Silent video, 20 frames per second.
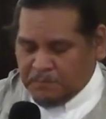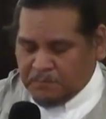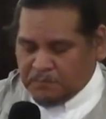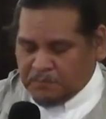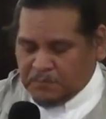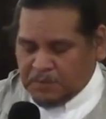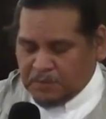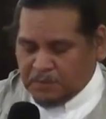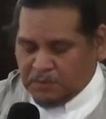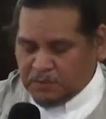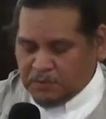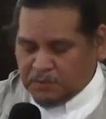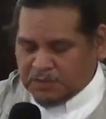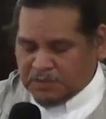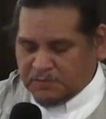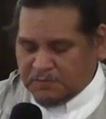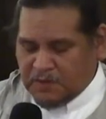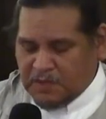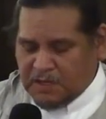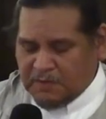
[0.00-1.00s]
They learned to
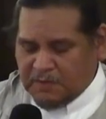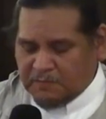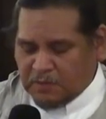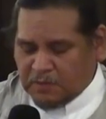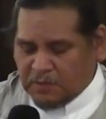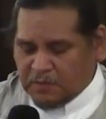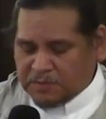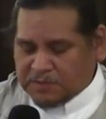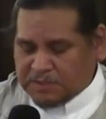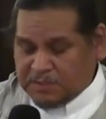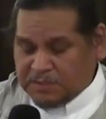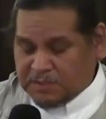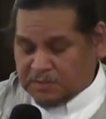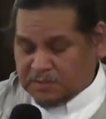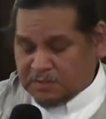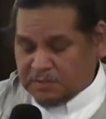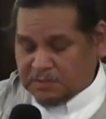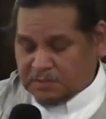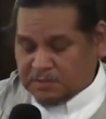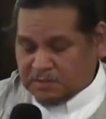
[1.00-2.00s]
survive in all
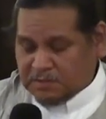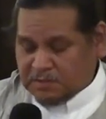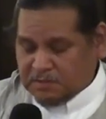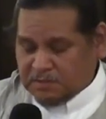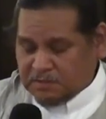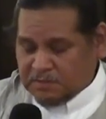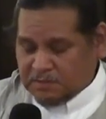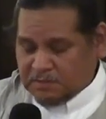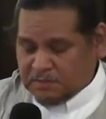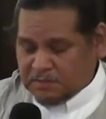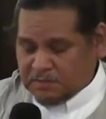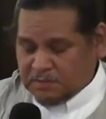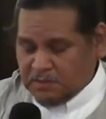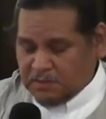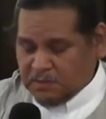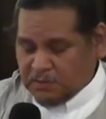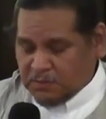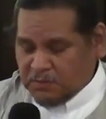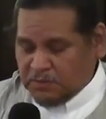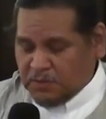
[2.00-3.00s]
seasons. They
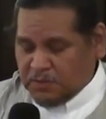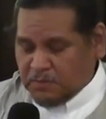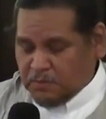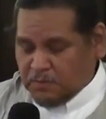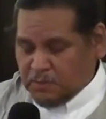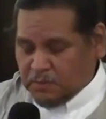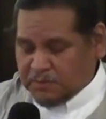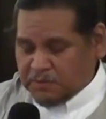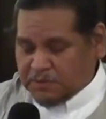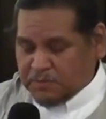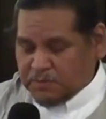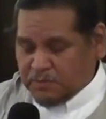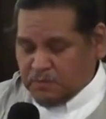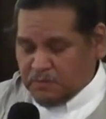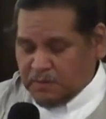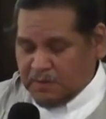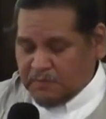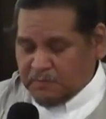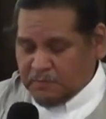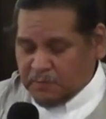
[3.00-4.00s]
learned the importance of
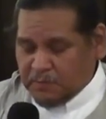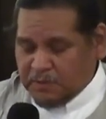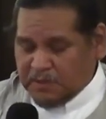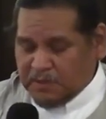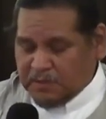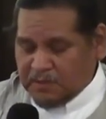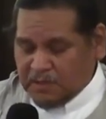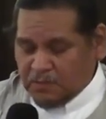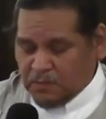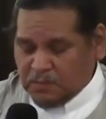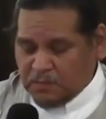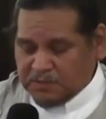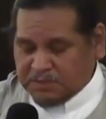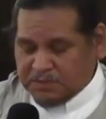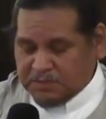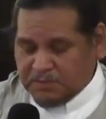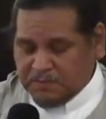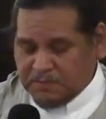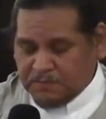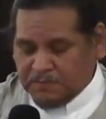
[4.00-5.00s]
bravery and
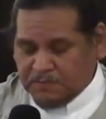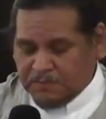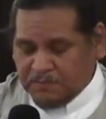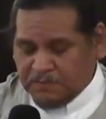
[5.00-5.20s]
wisdom.